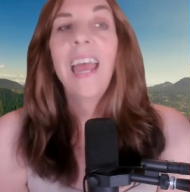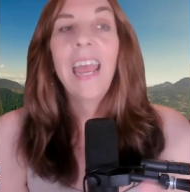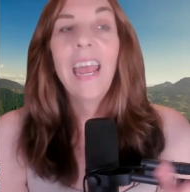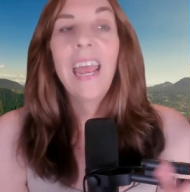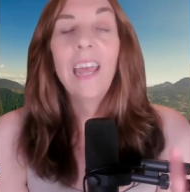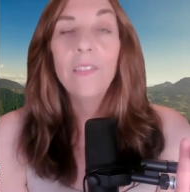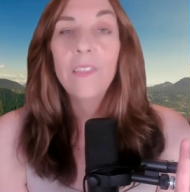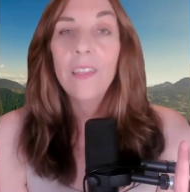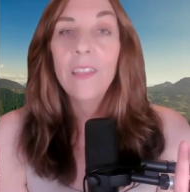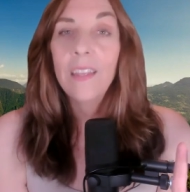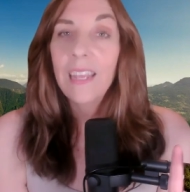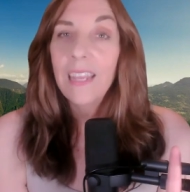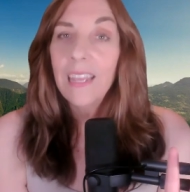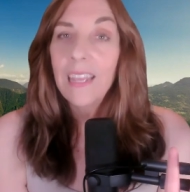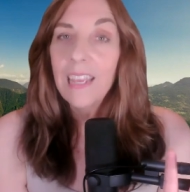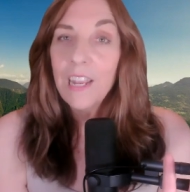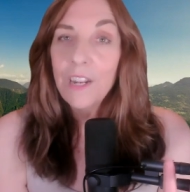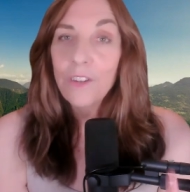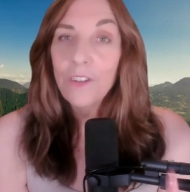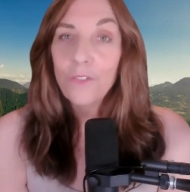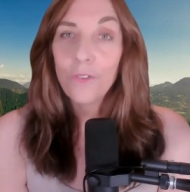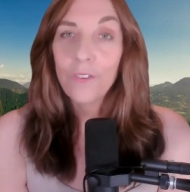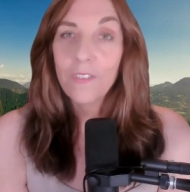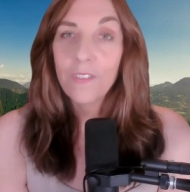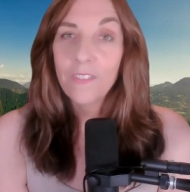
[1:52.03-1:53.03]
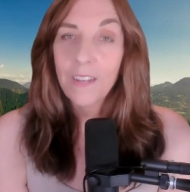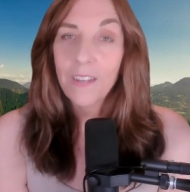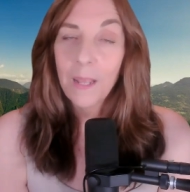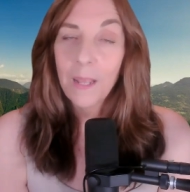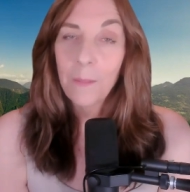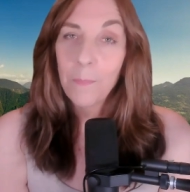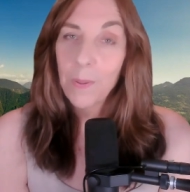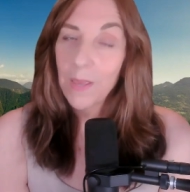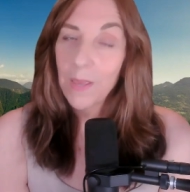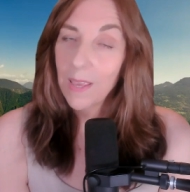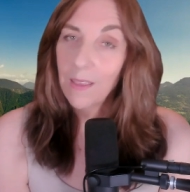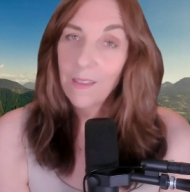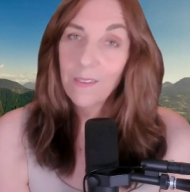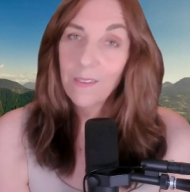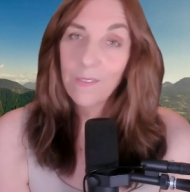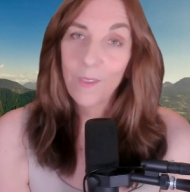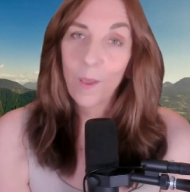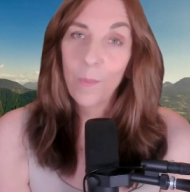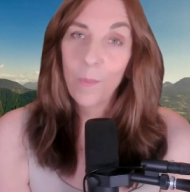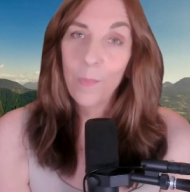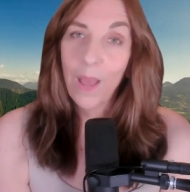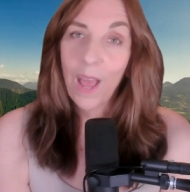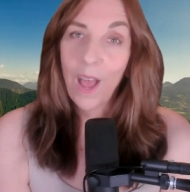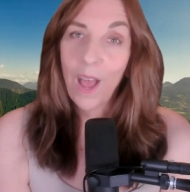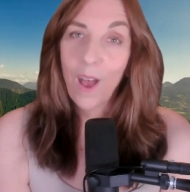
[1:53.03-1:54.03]
And the interesting piece
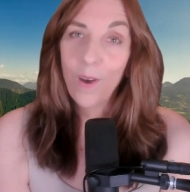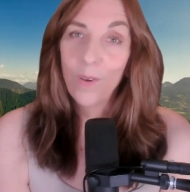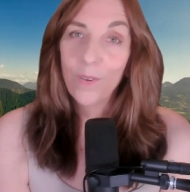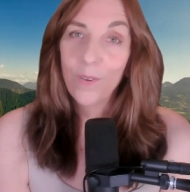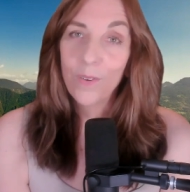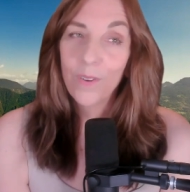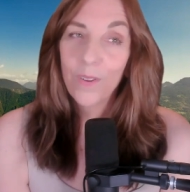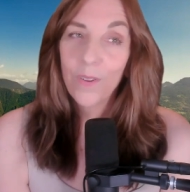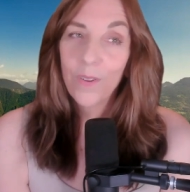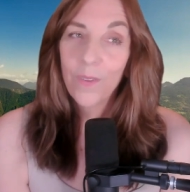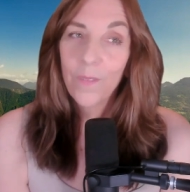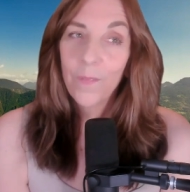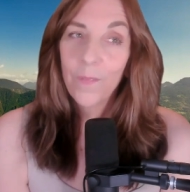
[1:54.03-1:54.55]
about